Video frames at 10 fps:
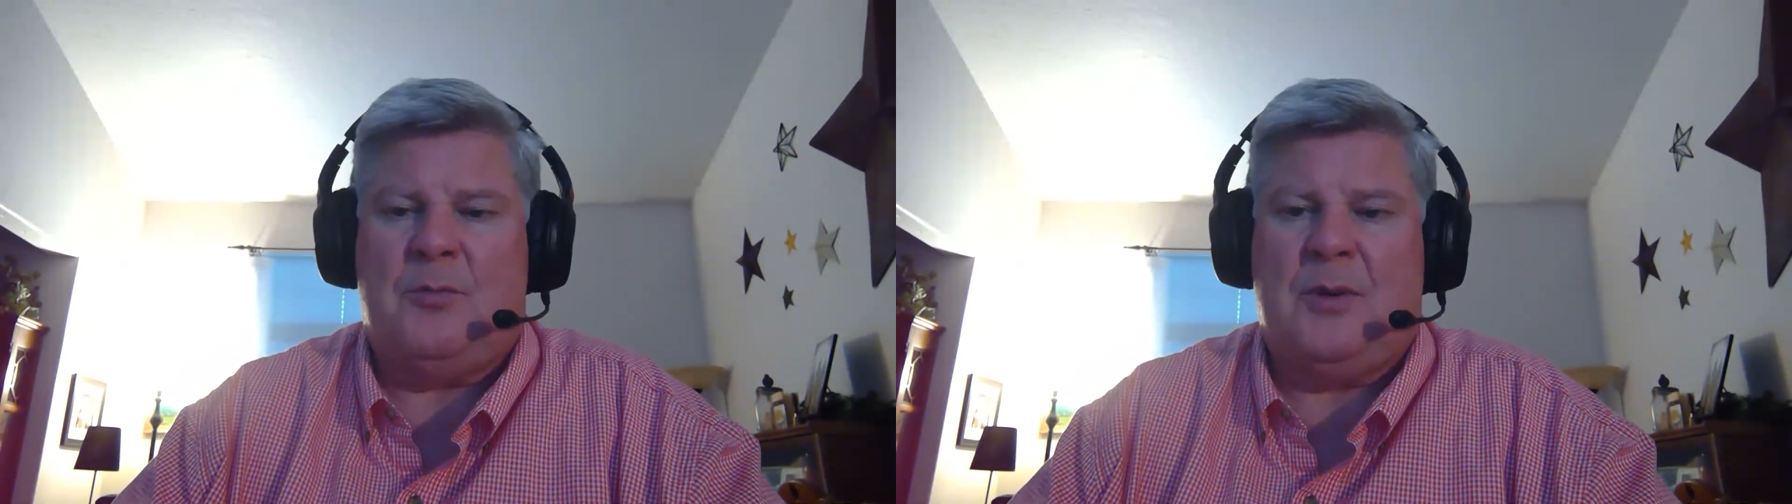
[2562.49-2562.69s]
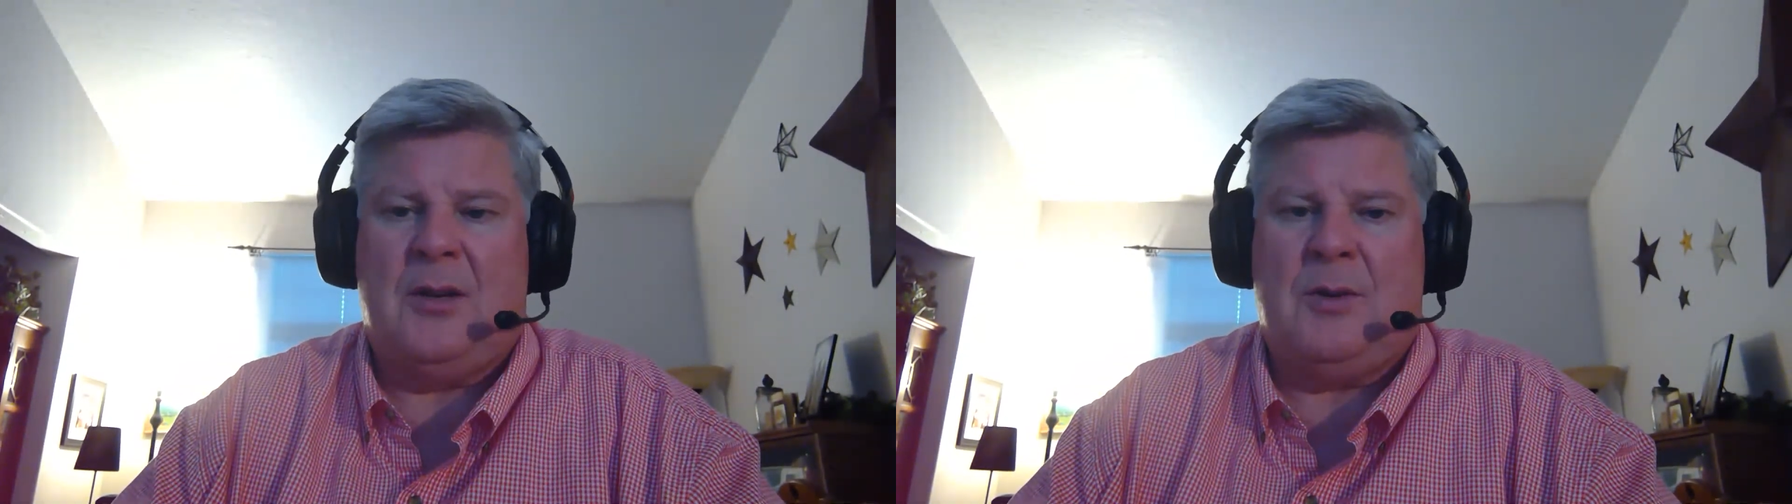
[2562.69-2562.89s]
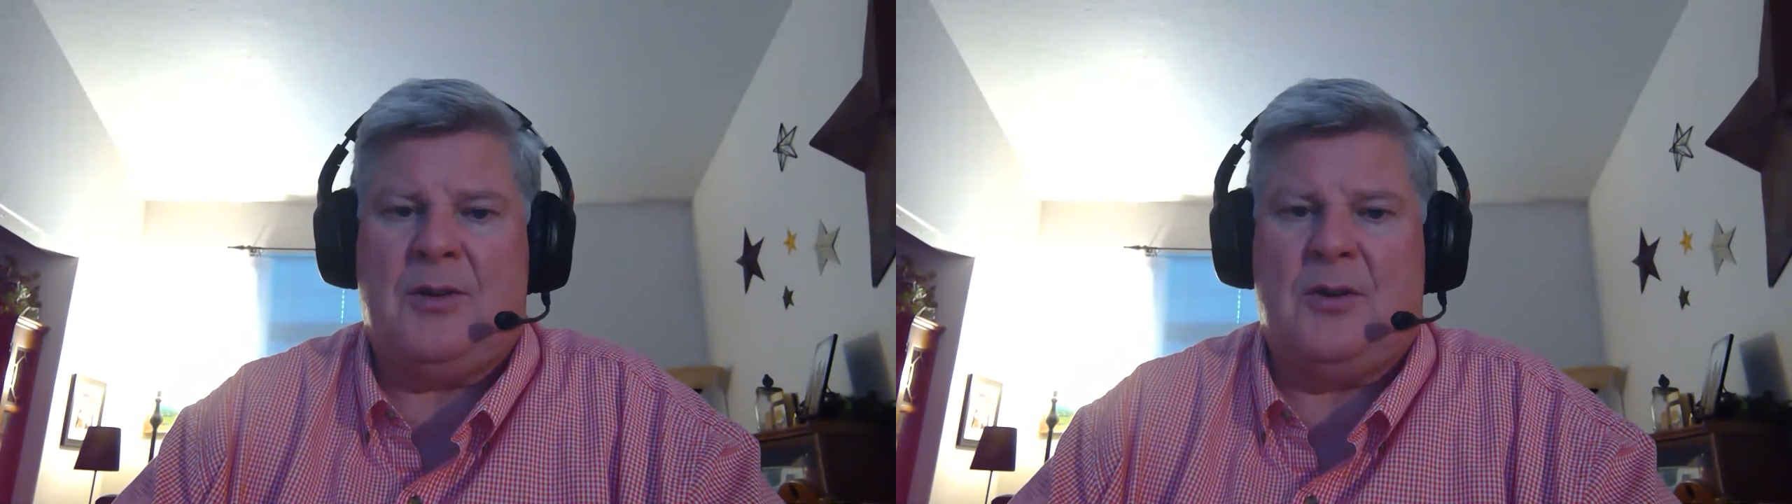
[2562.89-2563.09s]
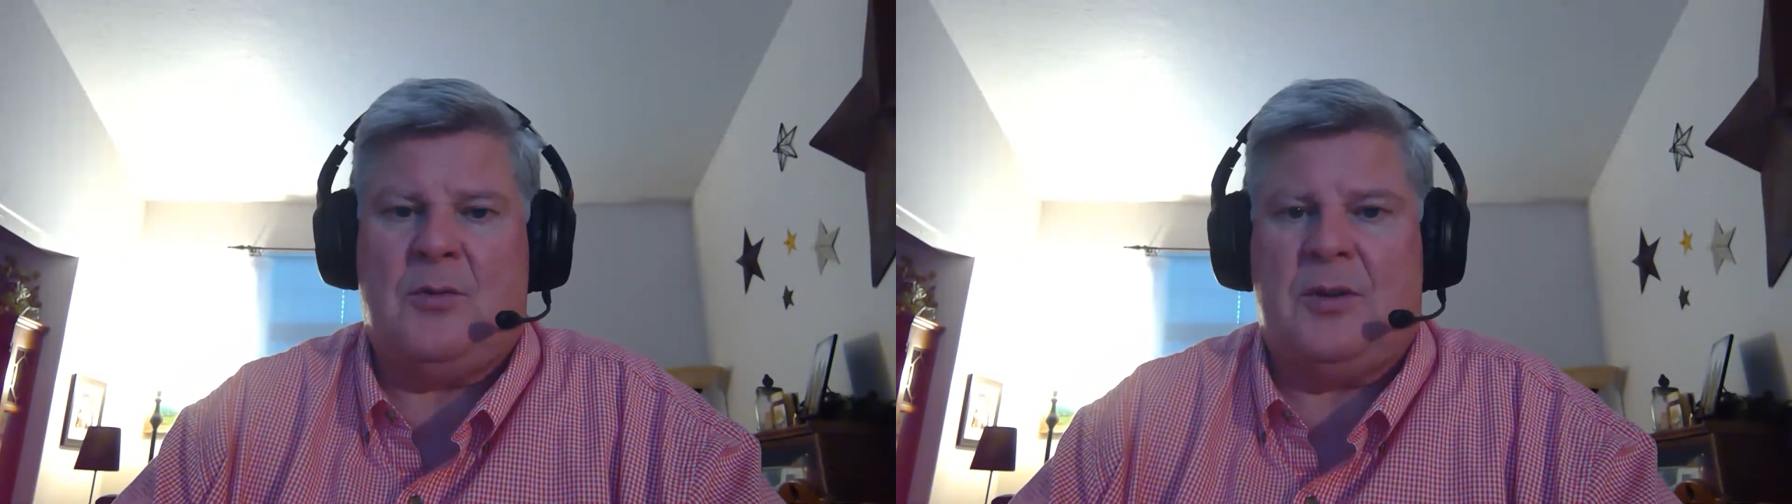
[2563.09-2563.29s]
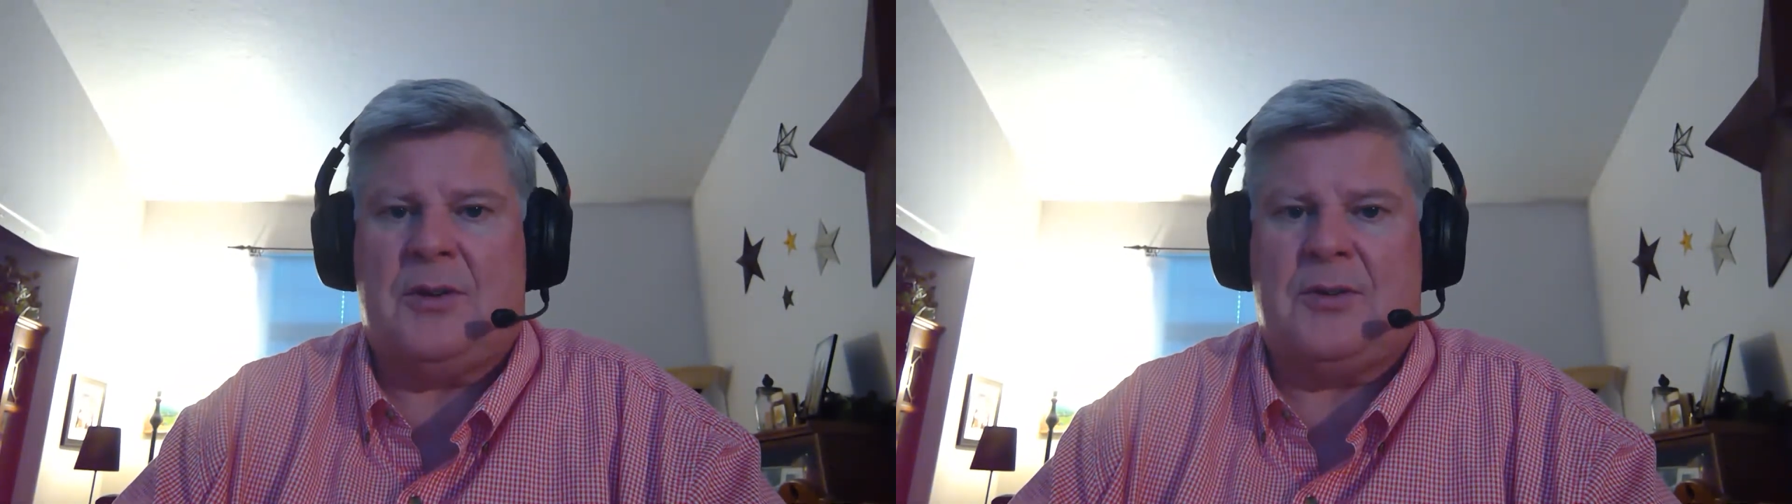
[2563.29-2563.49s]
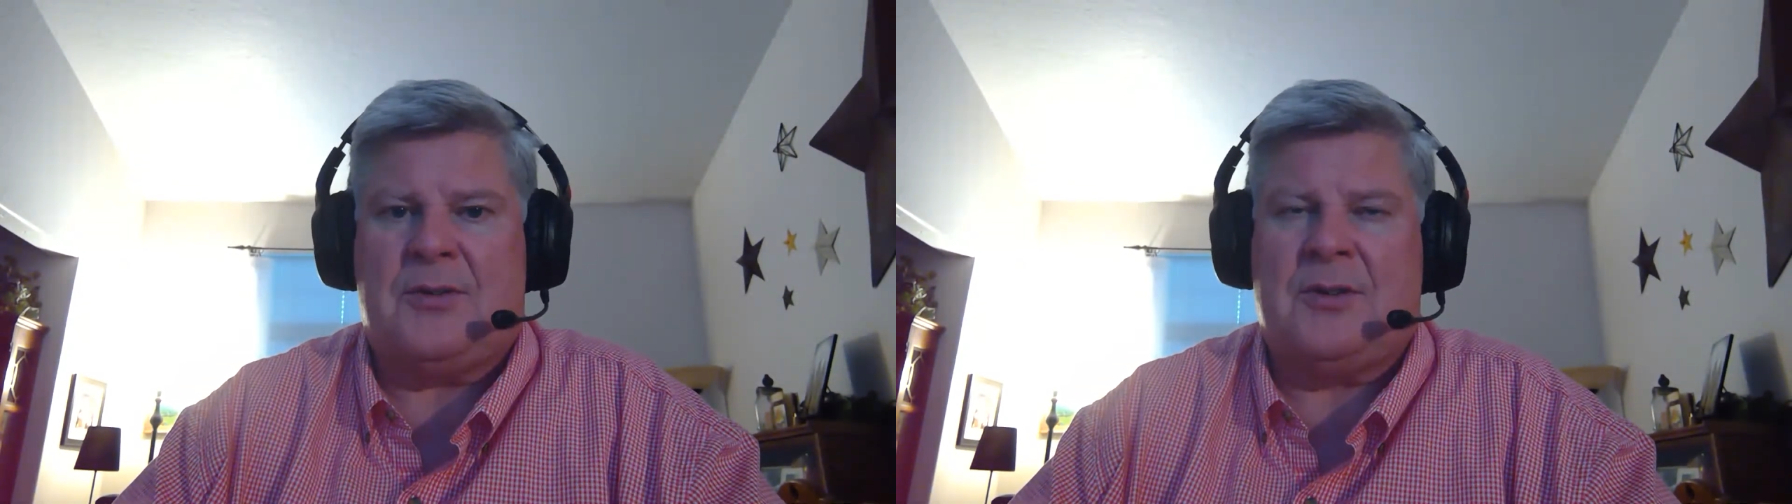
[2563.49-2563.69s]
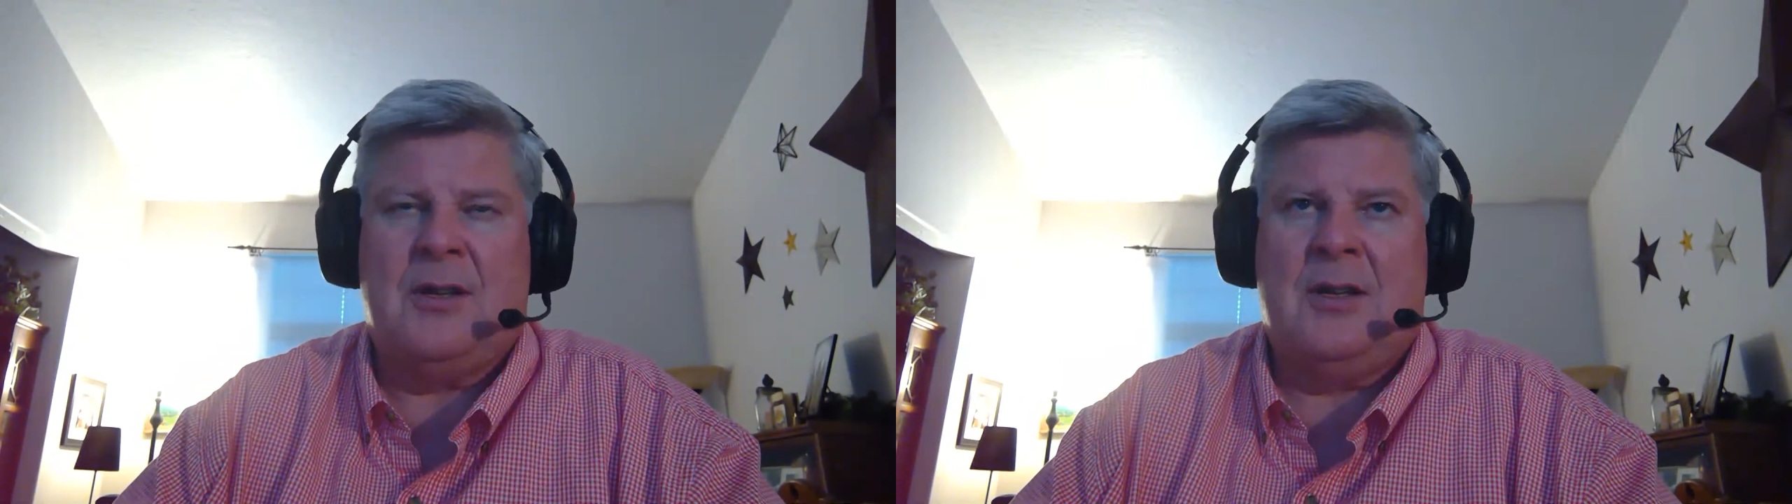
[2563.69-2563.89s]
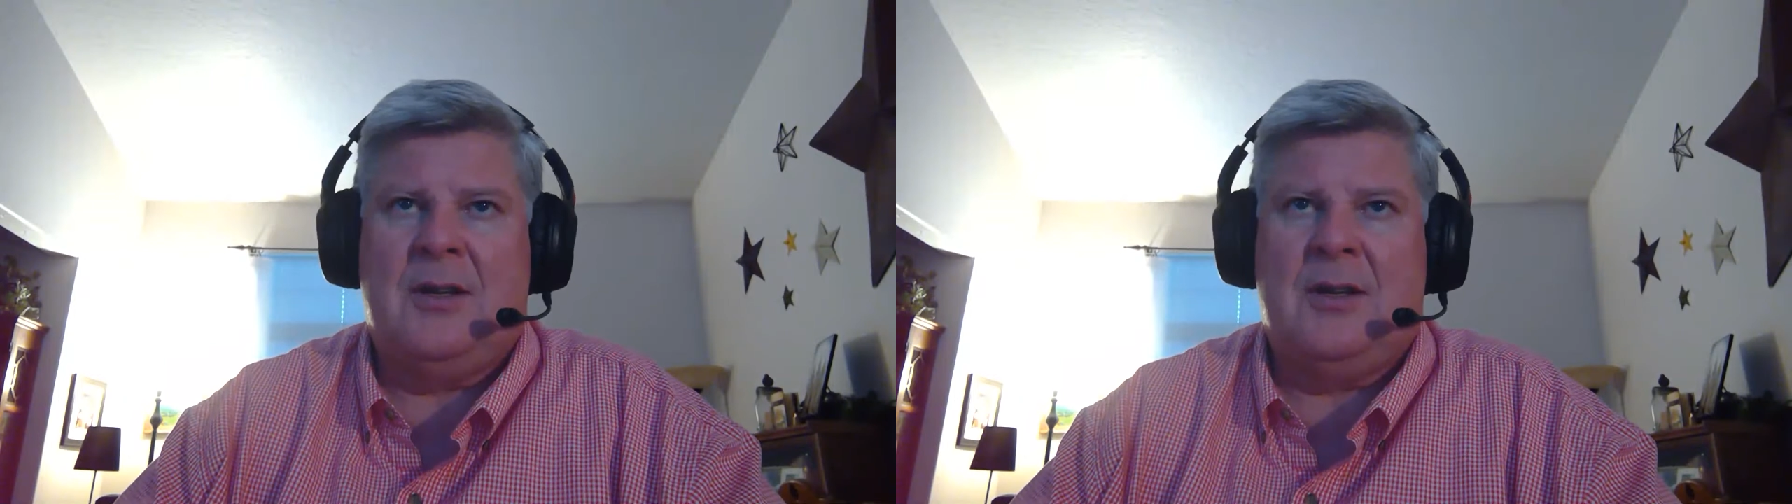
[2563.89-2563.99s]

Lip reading: be we do it when there's